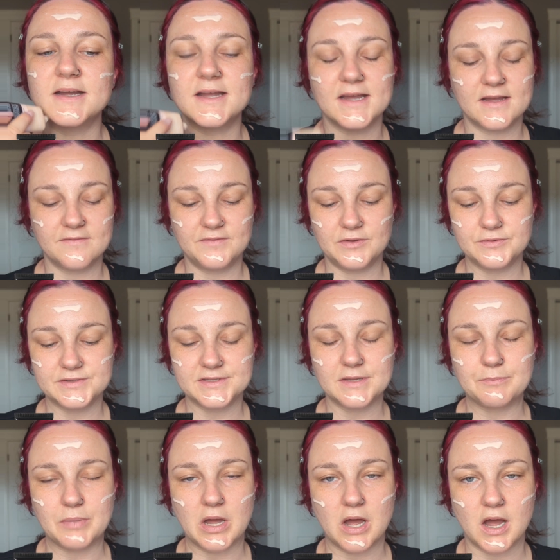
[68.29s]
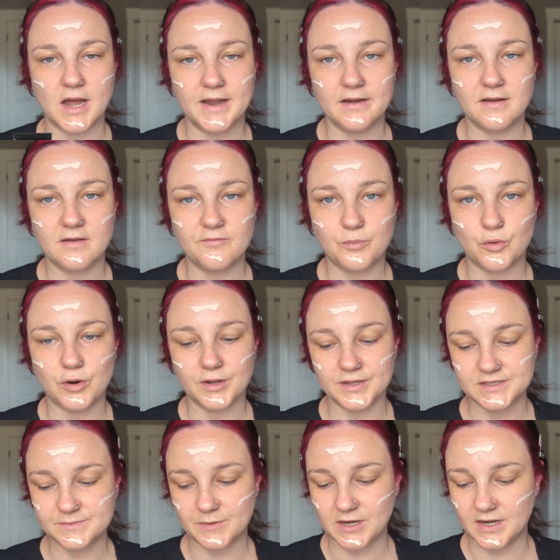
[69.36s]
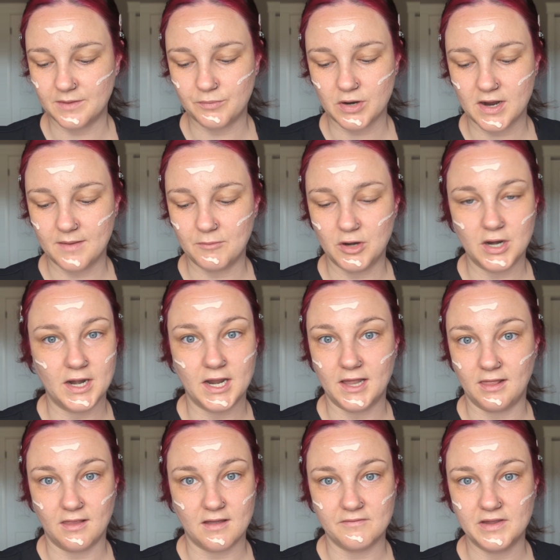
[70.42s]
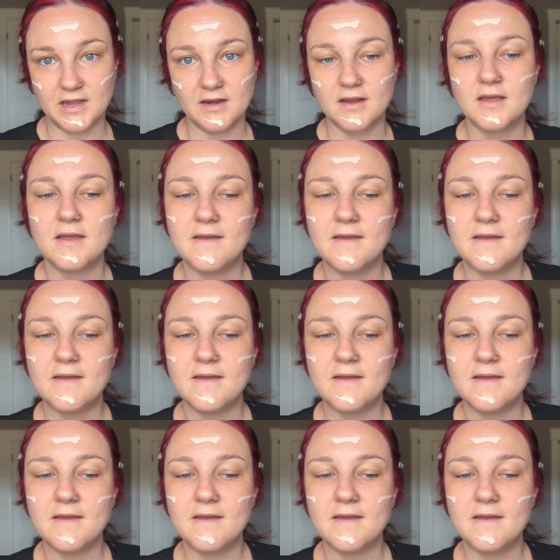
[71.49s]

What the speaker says: I have used the pot of poreless putty primer and I love it.